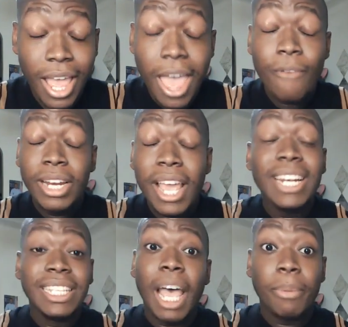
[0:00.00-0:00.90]
Every
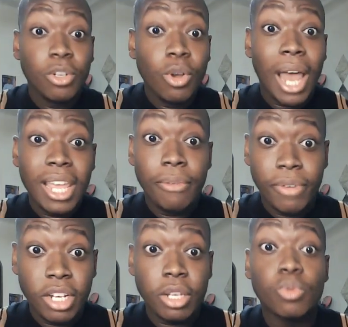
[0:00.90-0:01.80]
any type of new Aaliyah
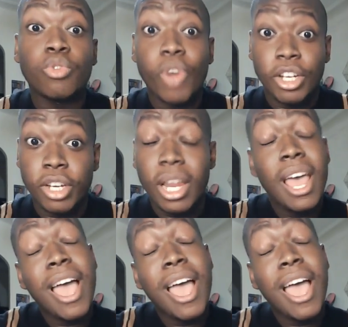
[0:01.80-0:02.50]
footage is refreshing,